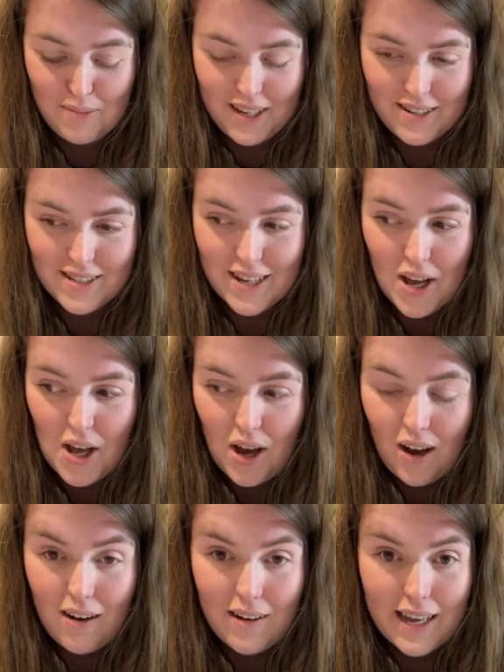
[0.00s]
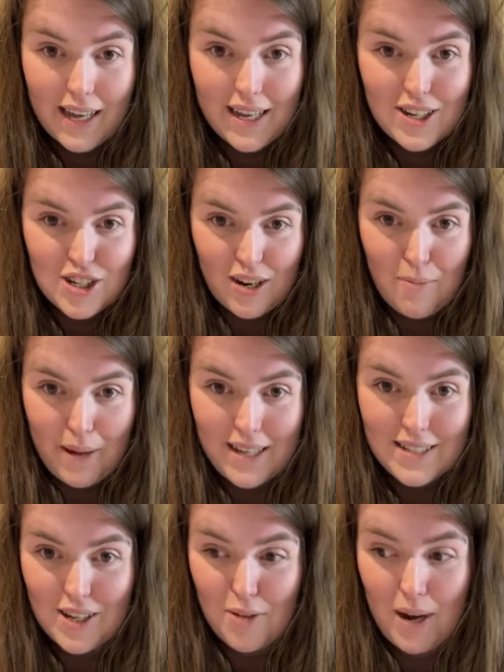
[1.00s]
because I shout about
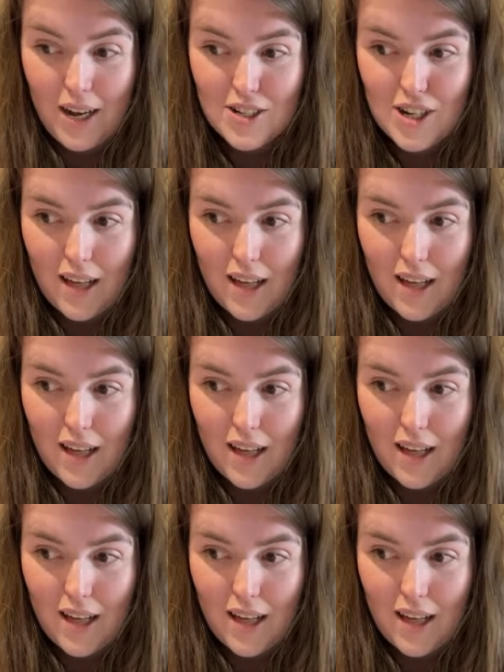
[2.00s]
it so much.